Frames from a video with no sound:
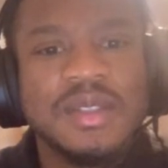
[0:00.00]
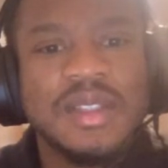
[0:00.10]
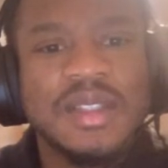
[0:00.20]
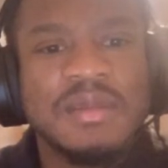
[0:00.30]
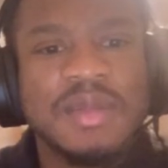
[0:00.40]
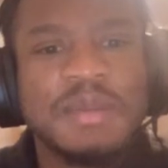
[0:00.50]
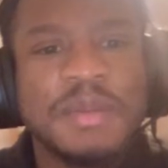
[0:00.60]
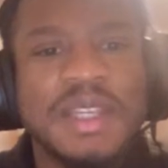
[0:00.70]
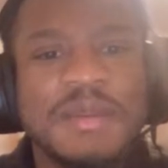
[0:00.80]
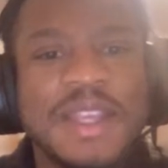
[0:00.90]
Yeah,
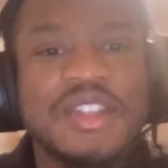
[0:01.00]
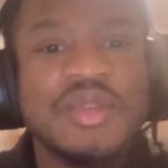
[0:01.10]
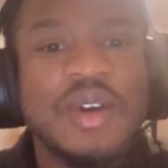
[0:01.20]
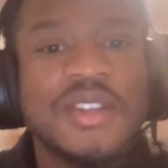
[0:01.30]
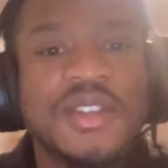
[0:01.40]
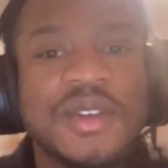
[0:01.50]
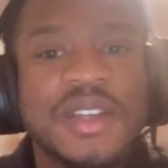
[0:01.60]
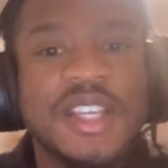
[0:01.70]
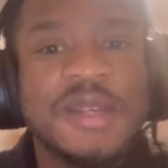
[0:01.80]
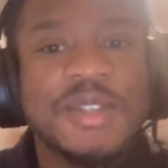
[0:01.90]
but he made 2 All-Star
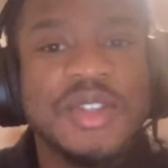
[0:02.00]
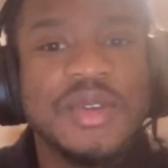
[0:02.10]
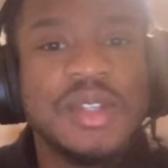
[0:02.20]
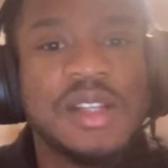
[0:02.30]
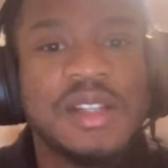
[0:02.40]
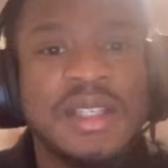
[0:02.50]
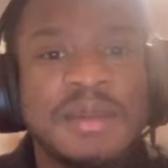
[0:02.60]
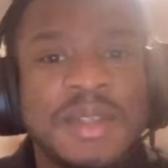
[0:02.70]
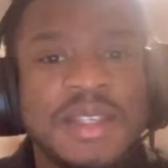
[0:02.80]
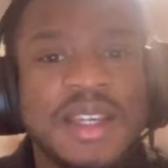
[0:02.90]
games, 2
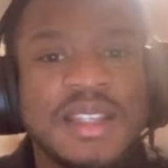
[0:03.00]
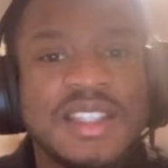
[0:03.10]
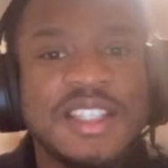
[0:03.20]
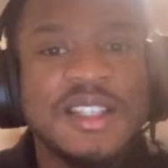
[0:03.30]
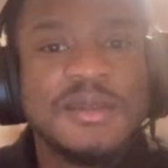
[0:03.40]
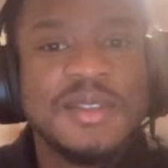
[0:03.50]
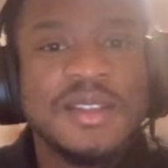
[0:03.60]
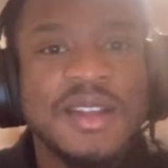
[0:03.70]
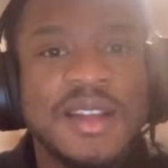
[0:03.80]
All-NBA teams.